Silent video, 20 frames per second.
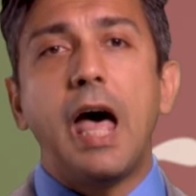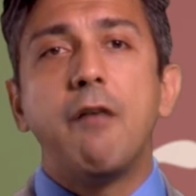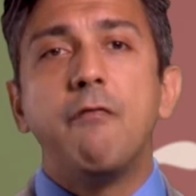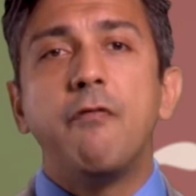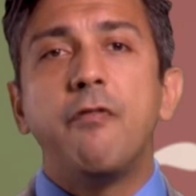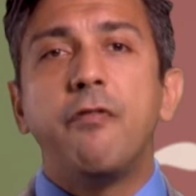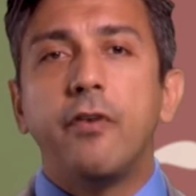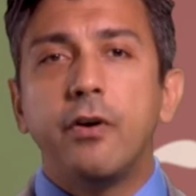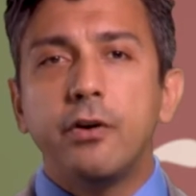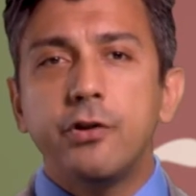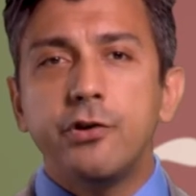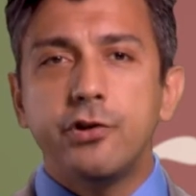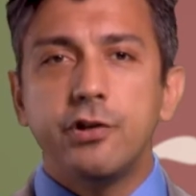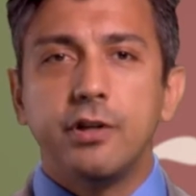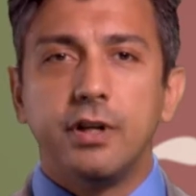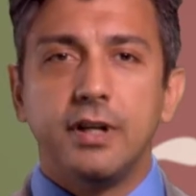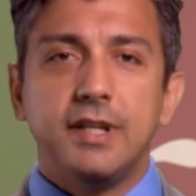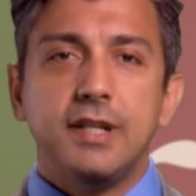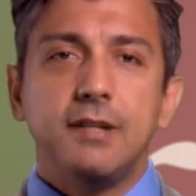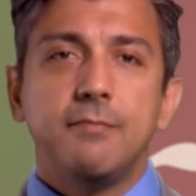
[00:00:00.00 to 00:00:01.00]

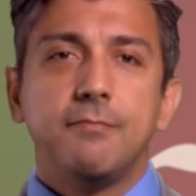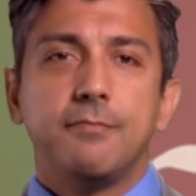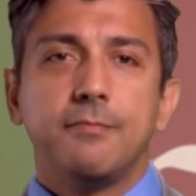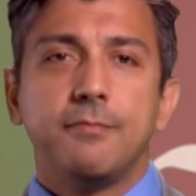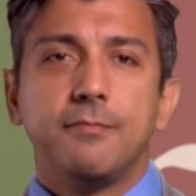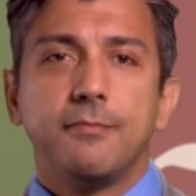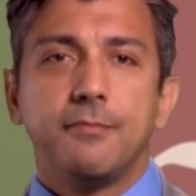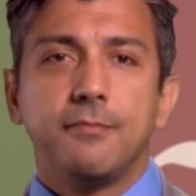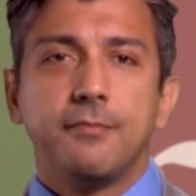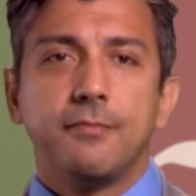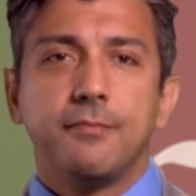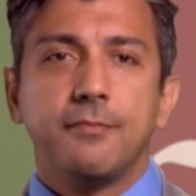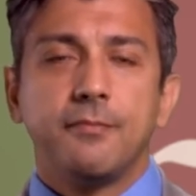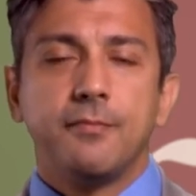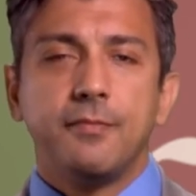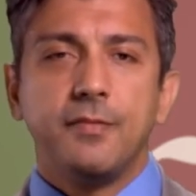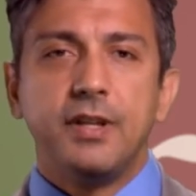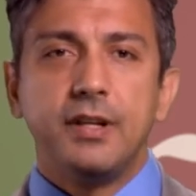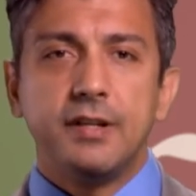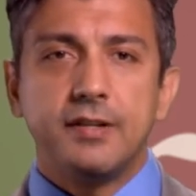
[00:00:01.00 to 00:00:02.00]
Unfortunately,
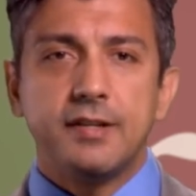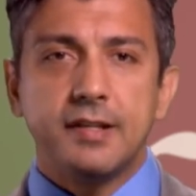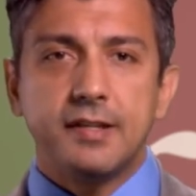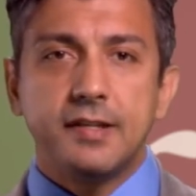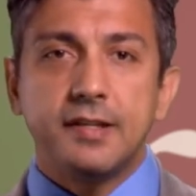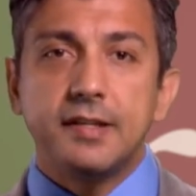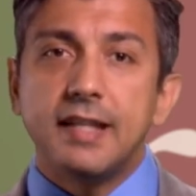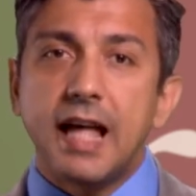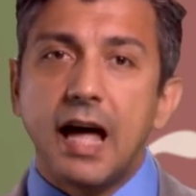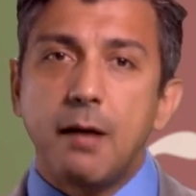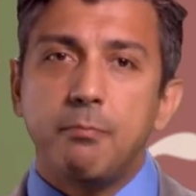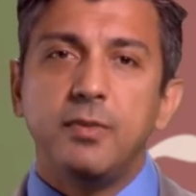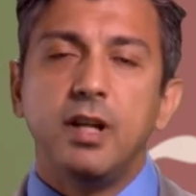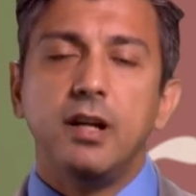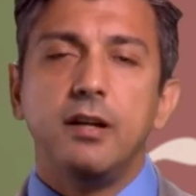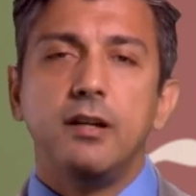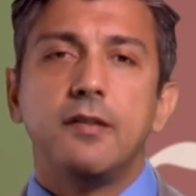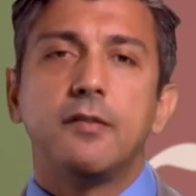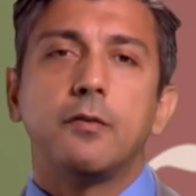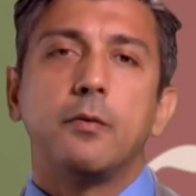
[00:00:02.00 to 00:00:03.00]
there's a step
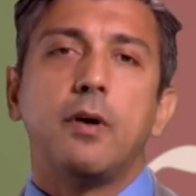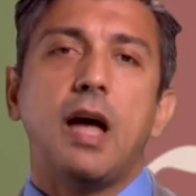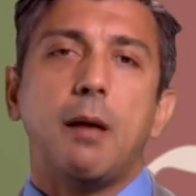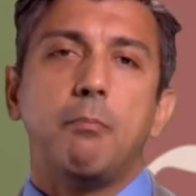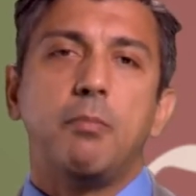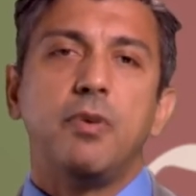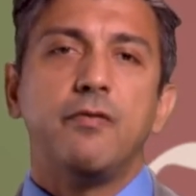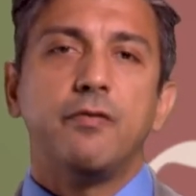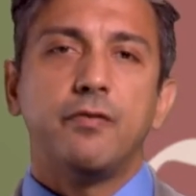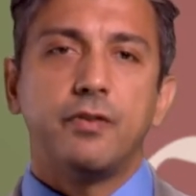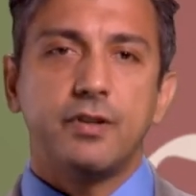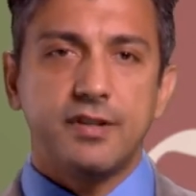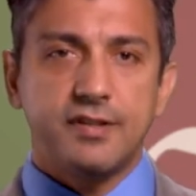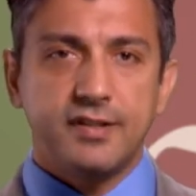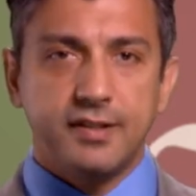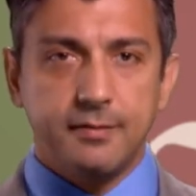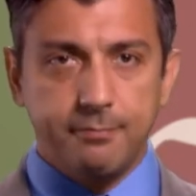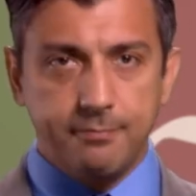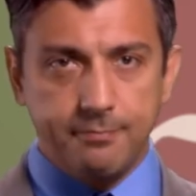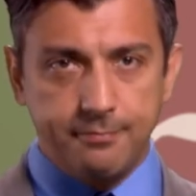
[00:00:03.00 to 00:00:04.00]
that needs to happen
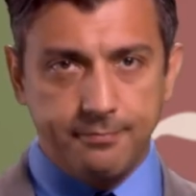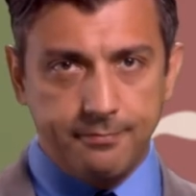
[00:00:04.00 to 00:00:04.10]
first.